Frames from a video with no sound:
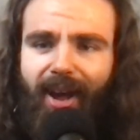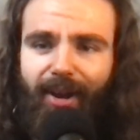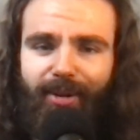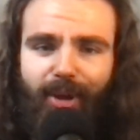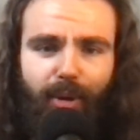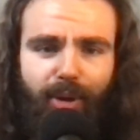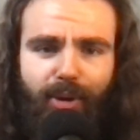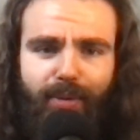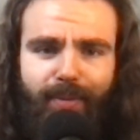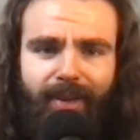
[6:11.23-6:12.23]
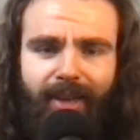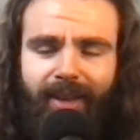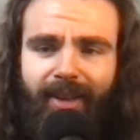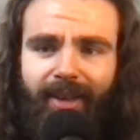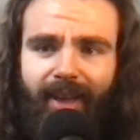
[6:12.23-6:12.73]
I don't know you,
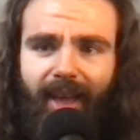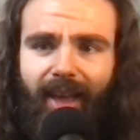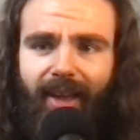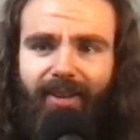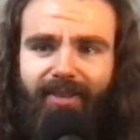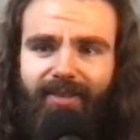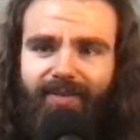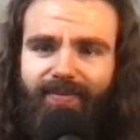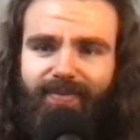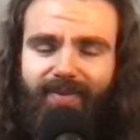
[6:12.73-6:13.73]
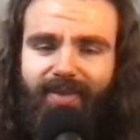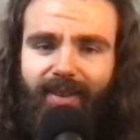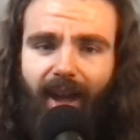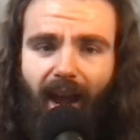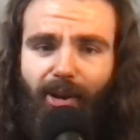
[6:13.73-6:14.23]
and
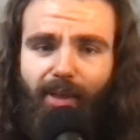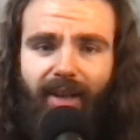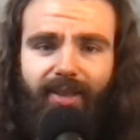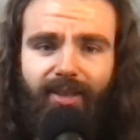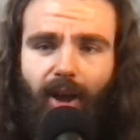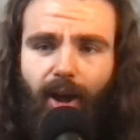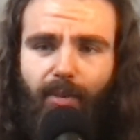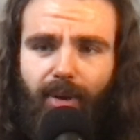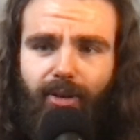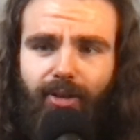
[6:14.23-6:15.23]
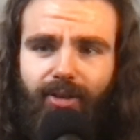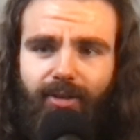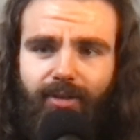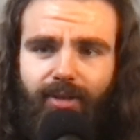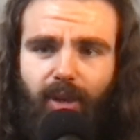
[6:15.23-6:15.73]
I don't like to talk much
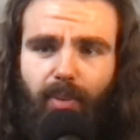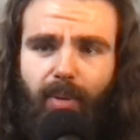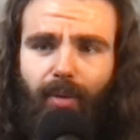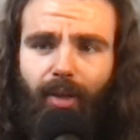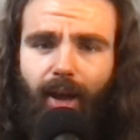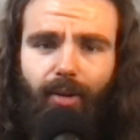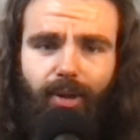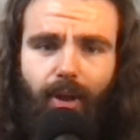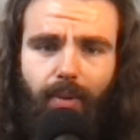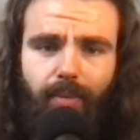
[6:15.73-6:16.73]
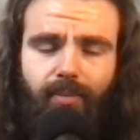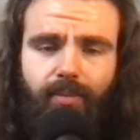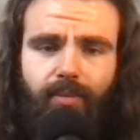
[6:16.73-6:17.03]
to people I don't know.